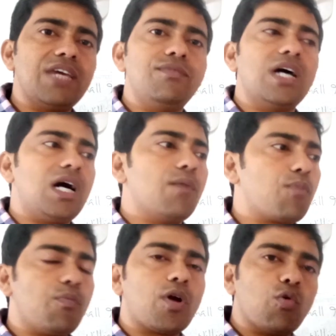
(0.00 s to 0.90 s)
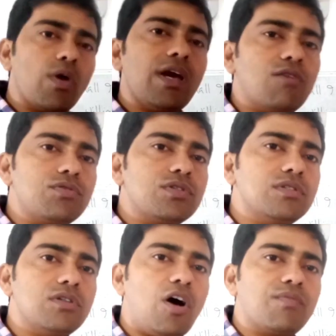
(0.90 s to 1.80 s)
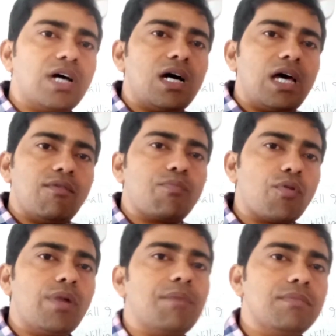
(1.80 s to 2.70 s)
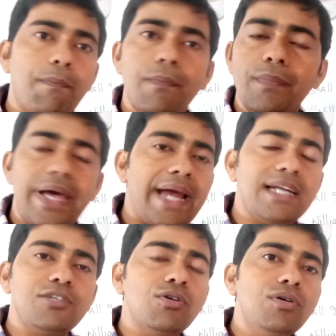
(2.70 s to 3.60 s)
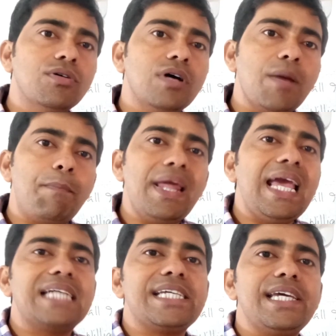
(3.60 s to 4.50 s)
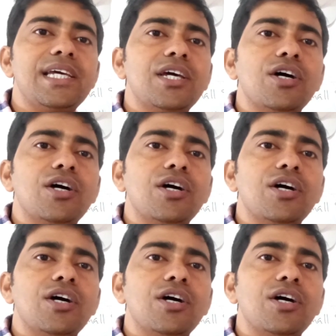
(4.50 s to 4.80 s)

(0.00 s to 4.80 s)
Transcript: give the proper way out of the above problem, and play as a